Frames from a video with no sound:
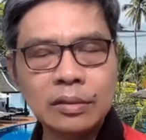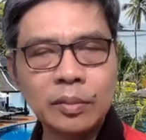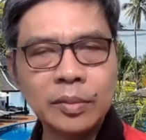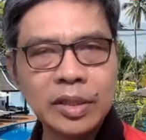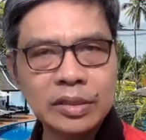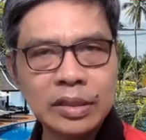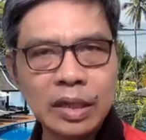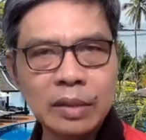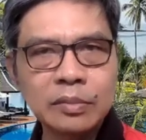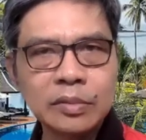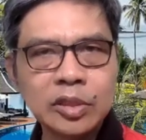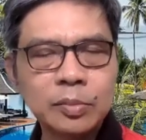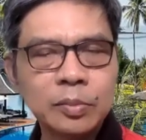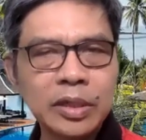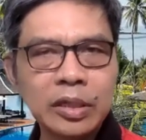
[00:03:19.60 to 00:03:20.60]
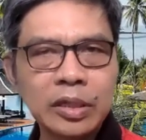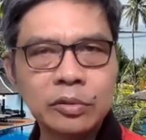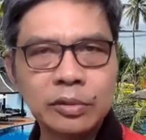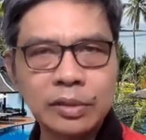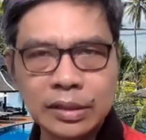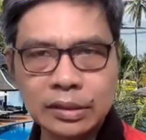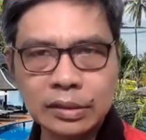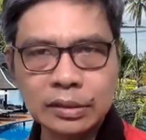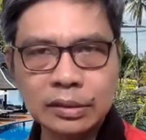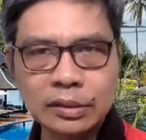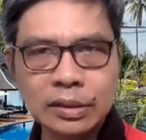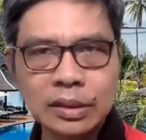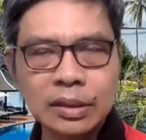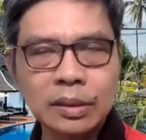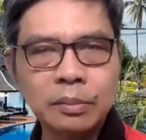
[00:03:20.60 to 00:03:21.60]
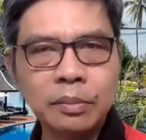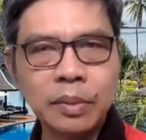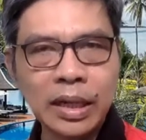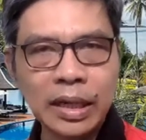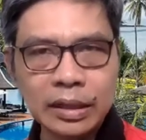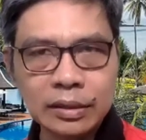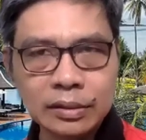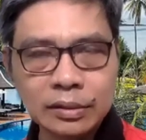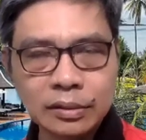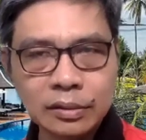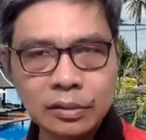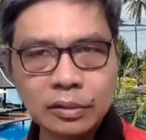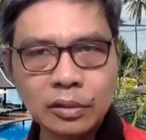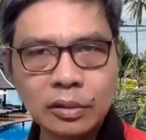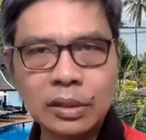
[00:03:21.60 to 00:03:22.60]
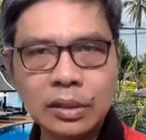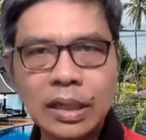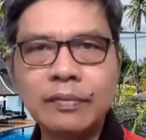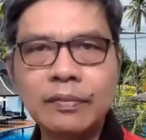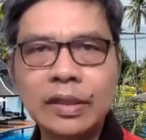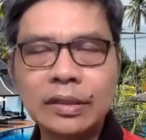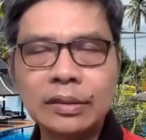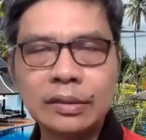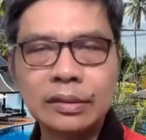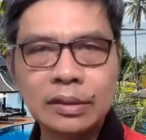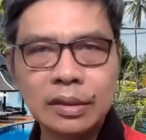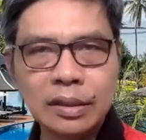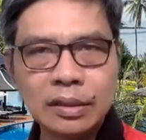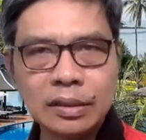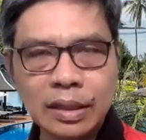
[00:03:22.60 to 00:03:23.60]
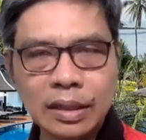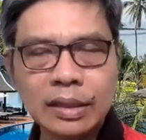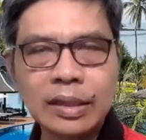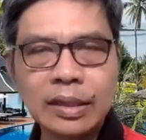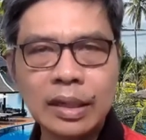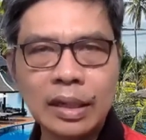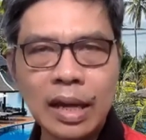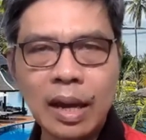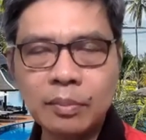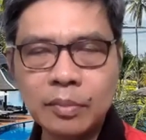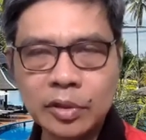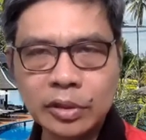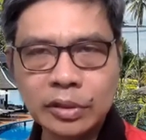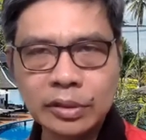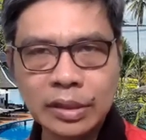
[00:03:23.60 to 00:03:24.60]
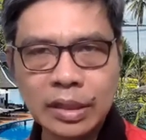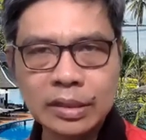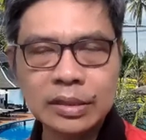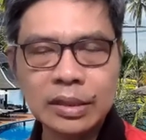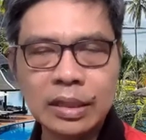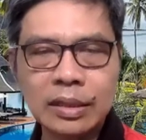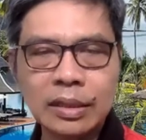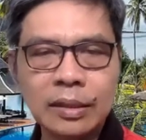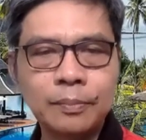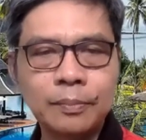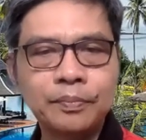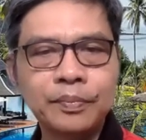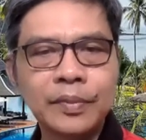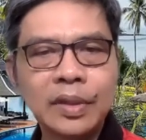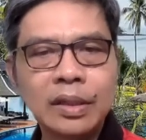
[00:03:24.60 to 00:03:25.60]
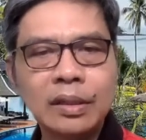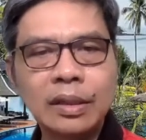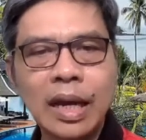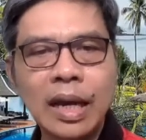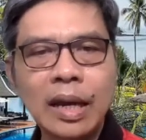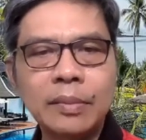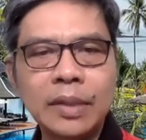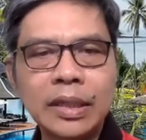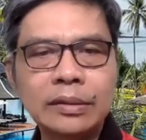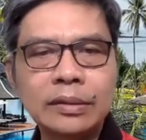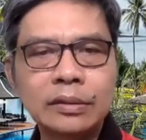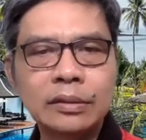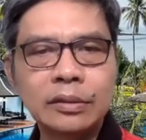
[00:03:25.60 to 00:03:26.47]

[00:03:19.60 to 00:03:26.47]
of the same spiritual plane or level sa kanyang amo na si Naaman,